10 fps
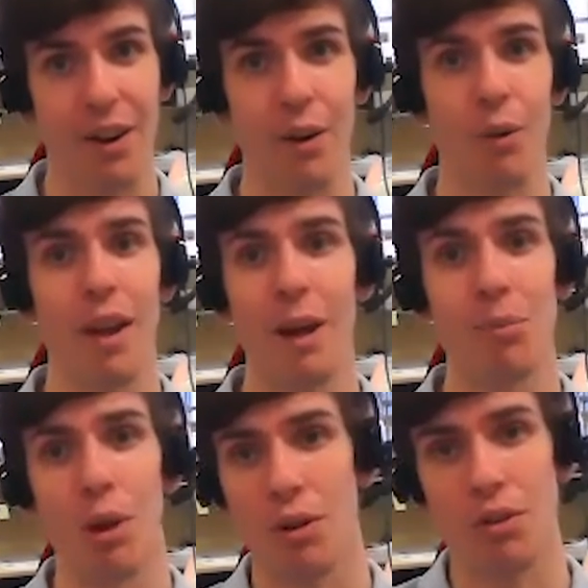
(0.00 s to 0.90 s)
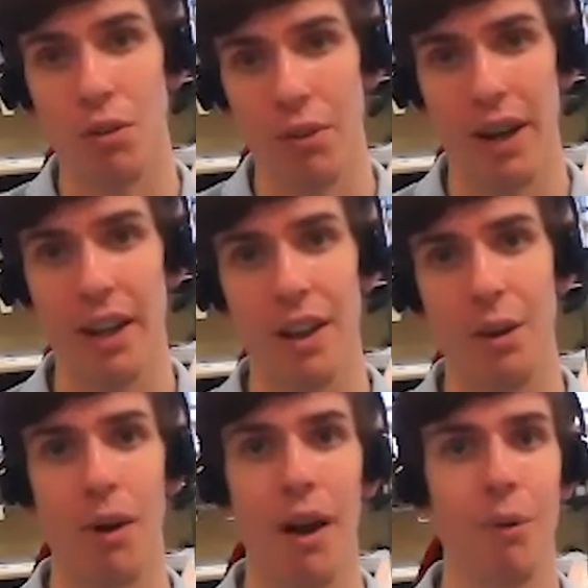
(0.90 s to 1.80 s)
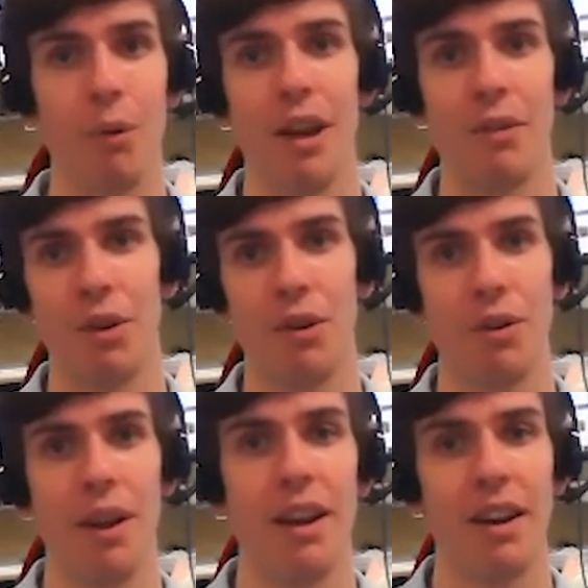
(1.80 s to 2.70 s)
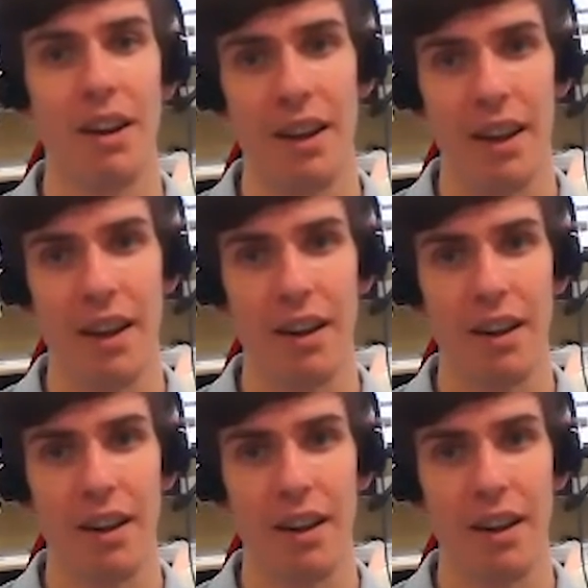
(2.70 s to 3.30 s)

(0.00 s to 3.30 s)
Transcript: All our blocks are already here. Why would we have to create it again?